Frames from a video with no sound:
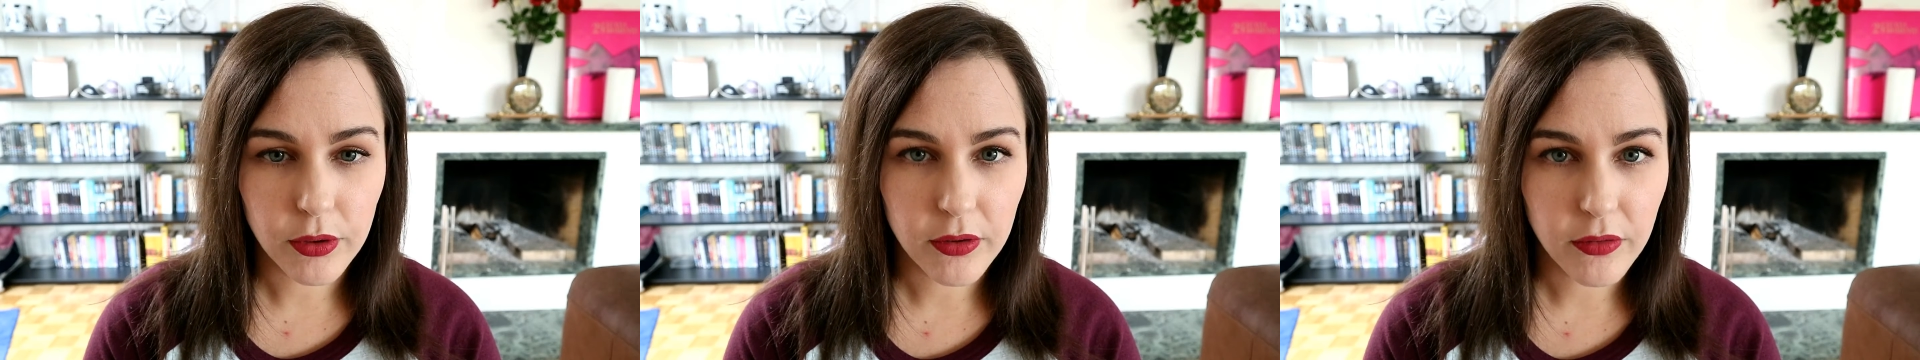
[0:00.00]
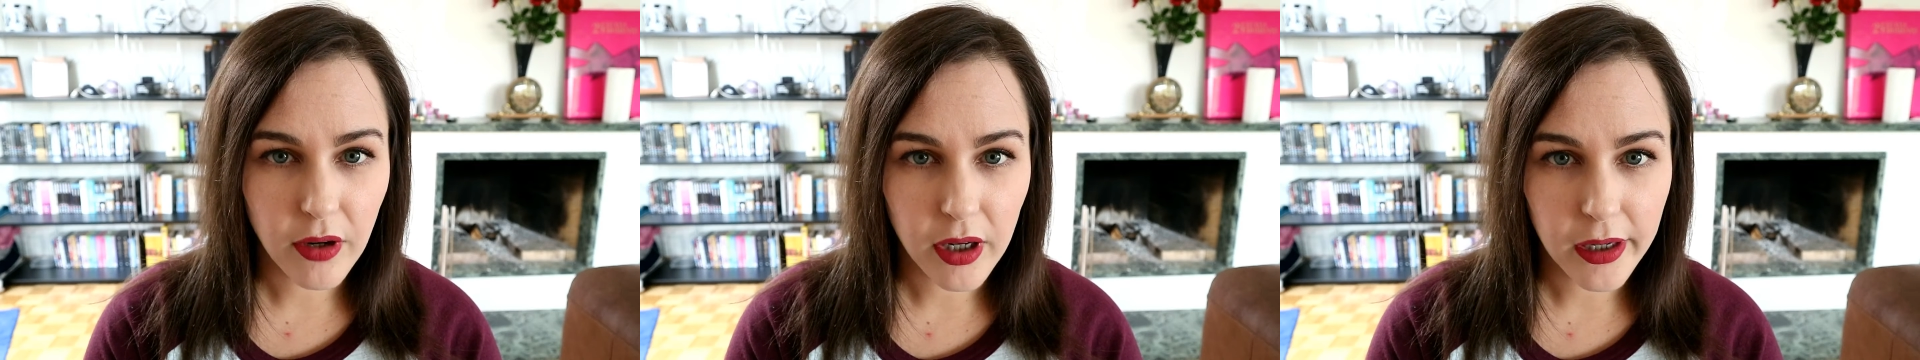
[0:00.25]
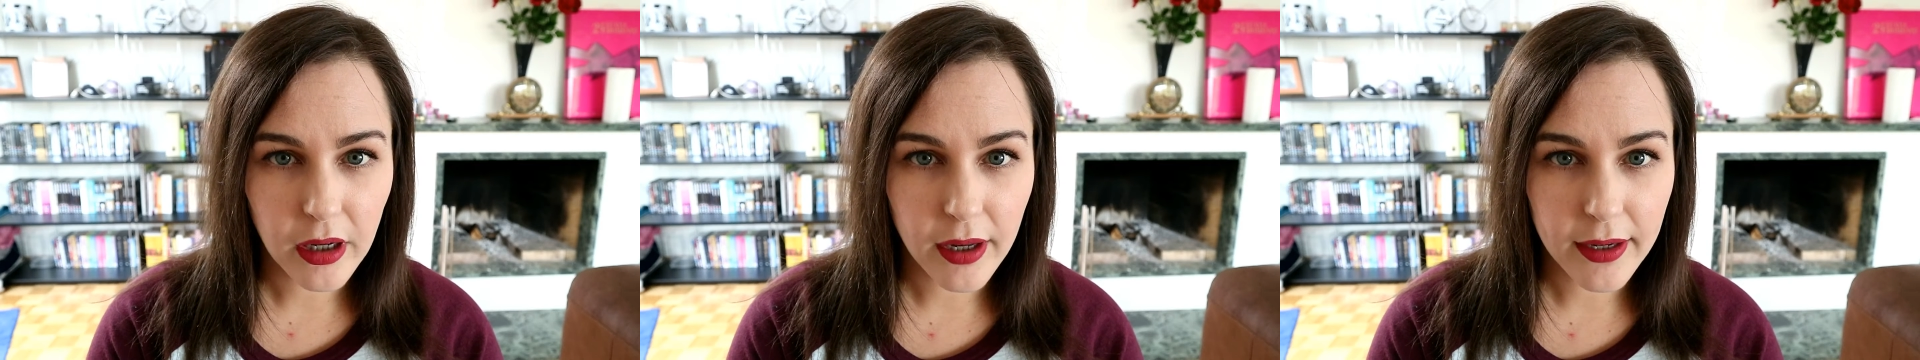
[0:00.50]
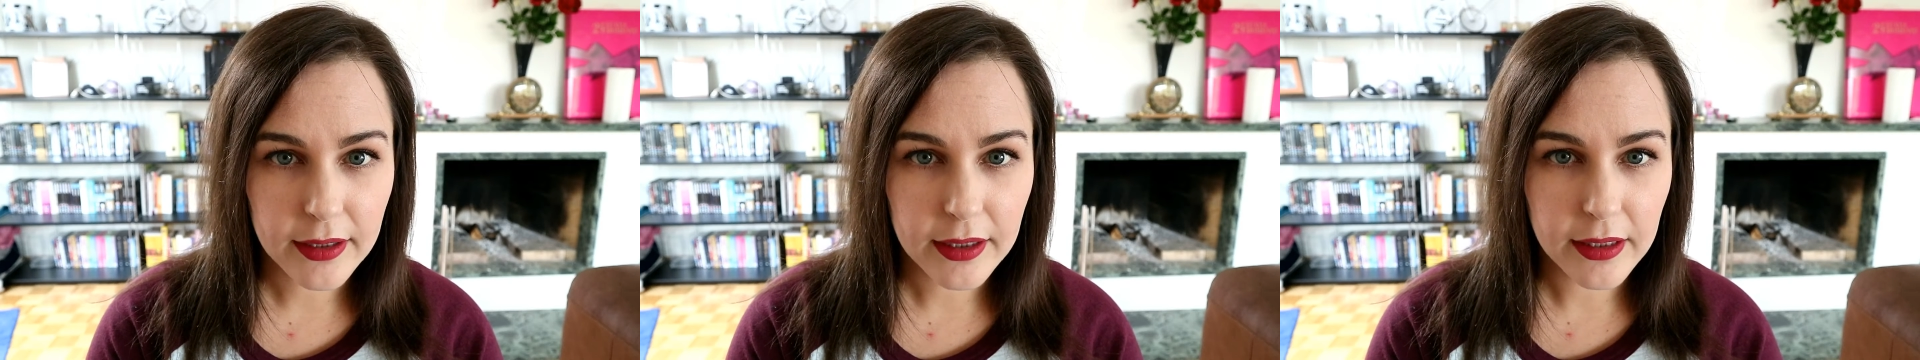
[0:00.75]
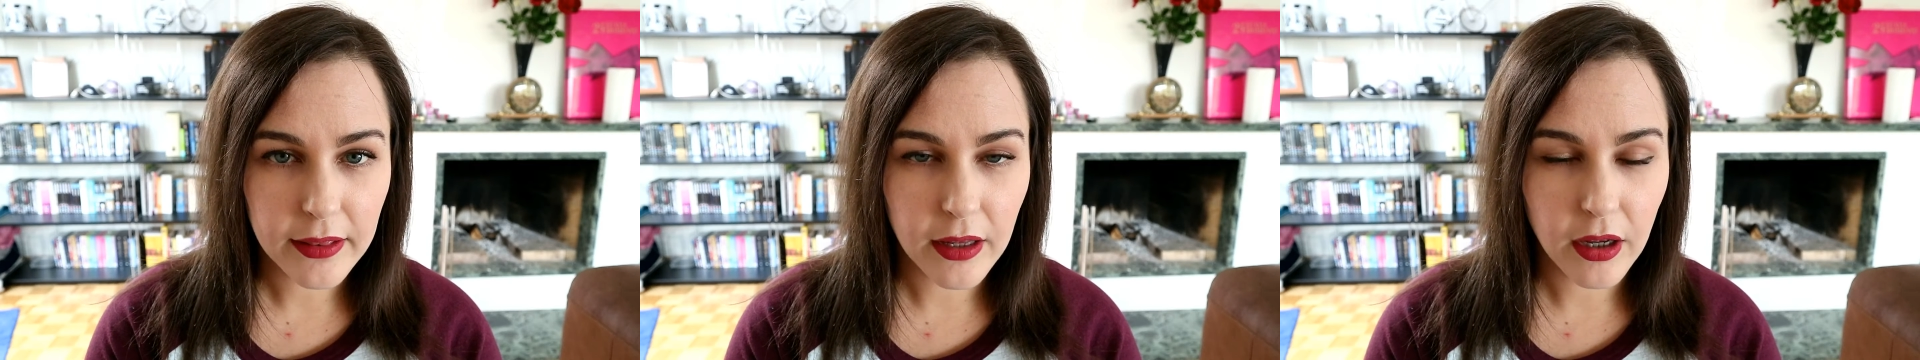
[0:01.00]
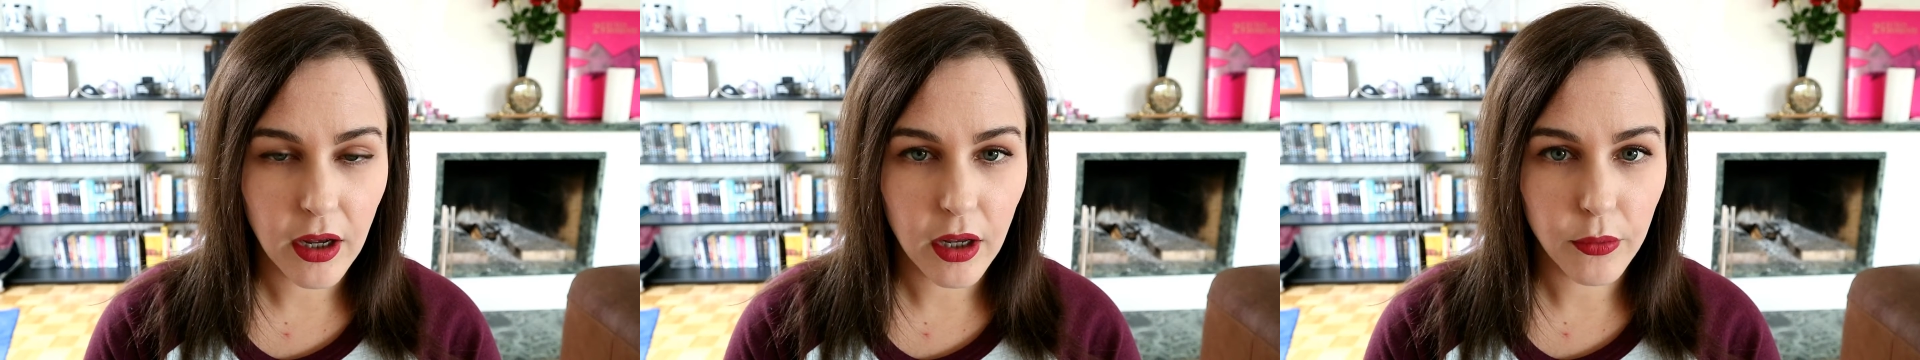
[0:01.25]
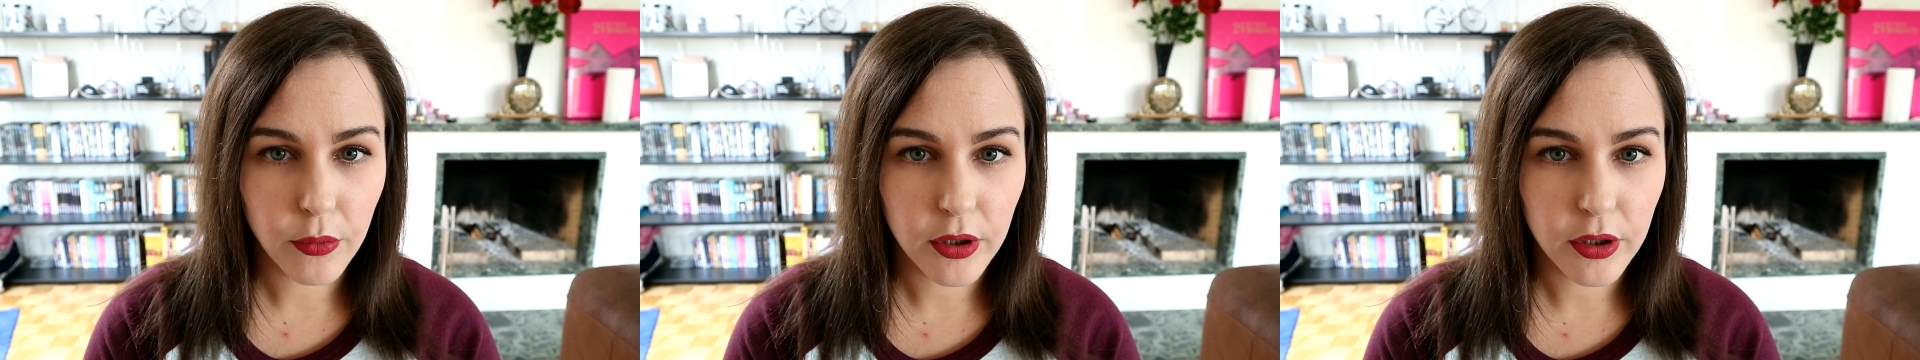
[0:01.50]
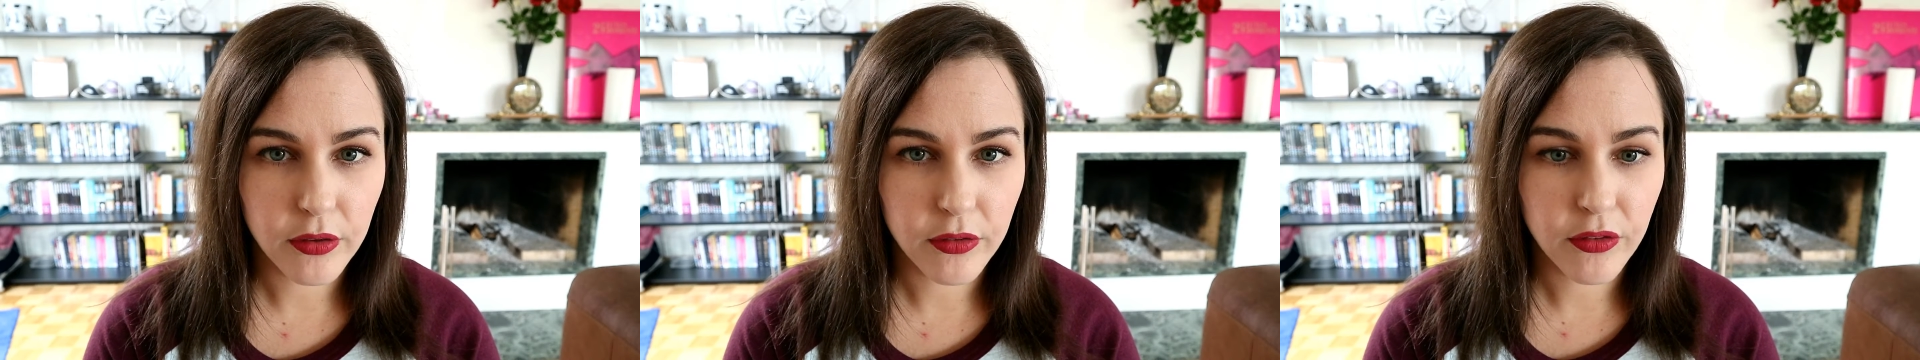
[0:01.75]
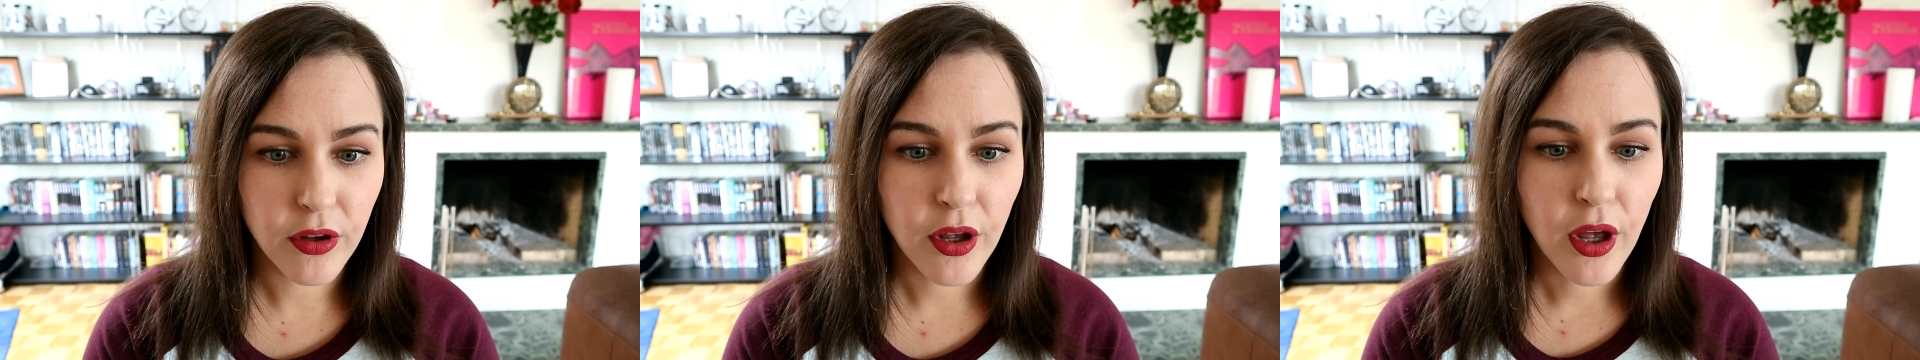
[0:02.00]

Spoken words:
it's very likely that I would have